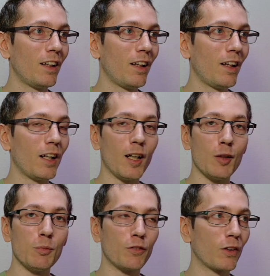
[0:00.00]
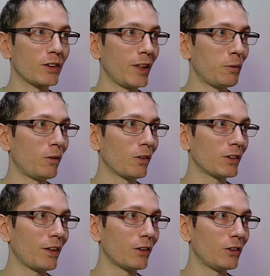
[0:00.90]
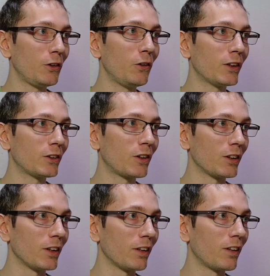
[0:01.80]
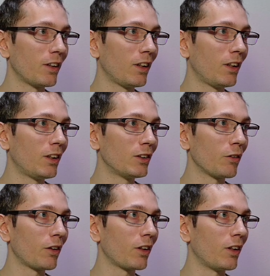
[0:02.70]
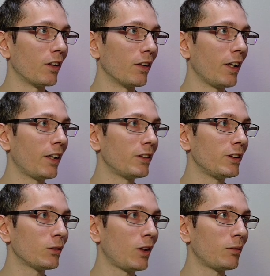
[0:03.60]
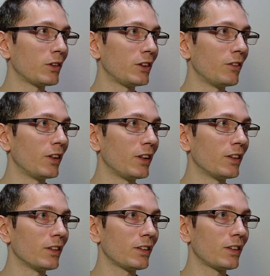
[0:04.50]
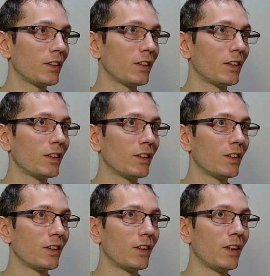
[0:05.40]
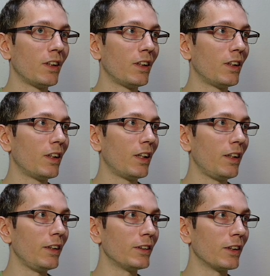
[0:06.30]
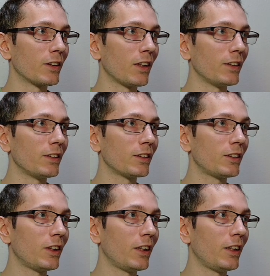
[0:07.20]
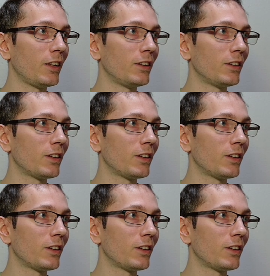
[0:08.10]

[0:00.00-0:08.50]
But for example, it looks like there's 2 that's trusted. So click on Energy Swap to see what it is. Decentralized exchange.